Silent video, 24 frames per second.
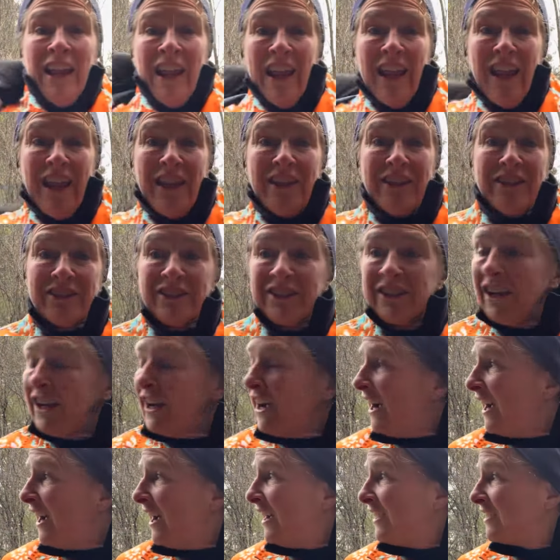is
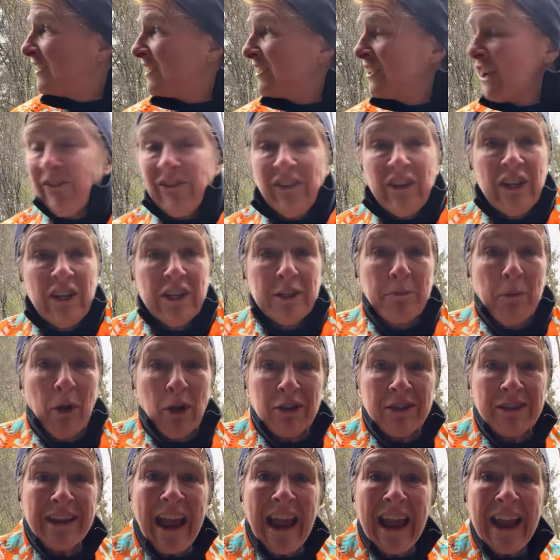uh, Stephanie's
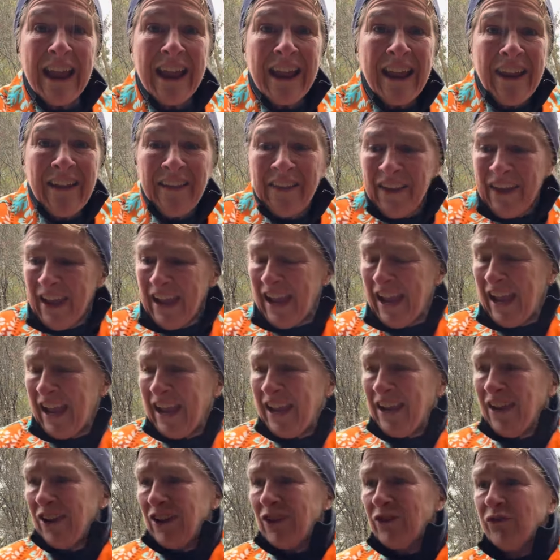birthday.
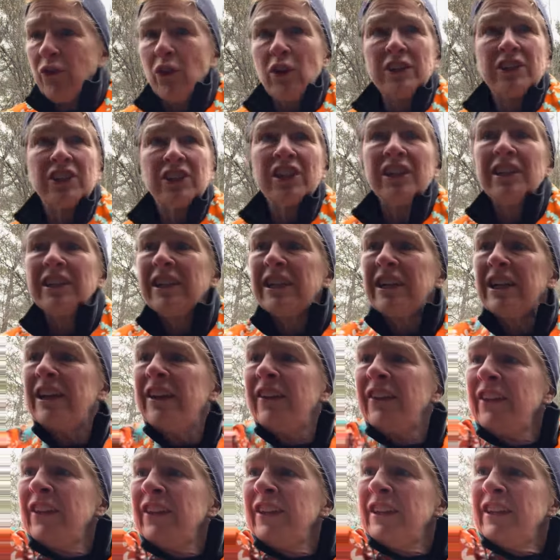And
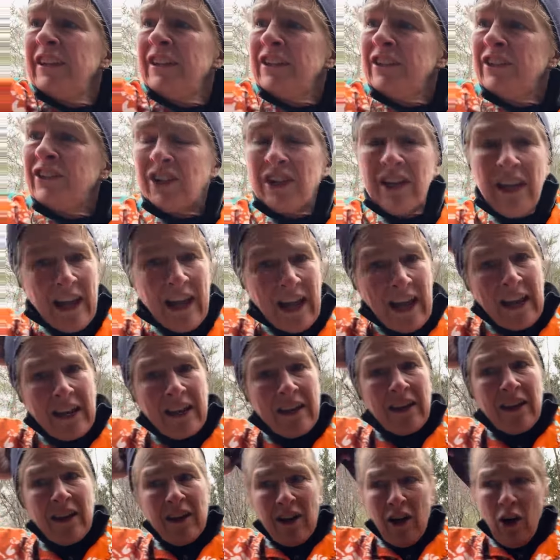unfortunately, she had
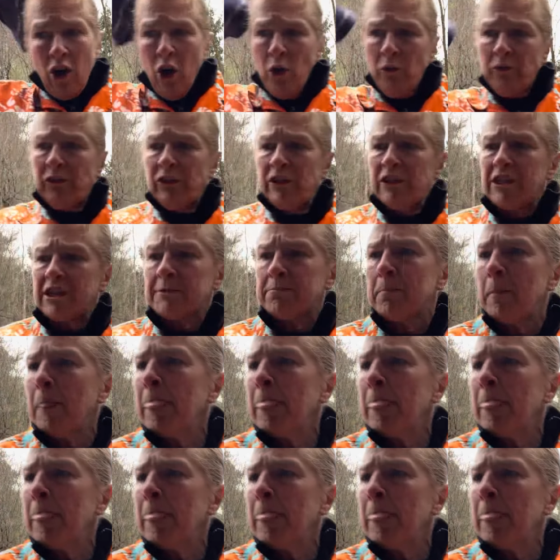to hopefully just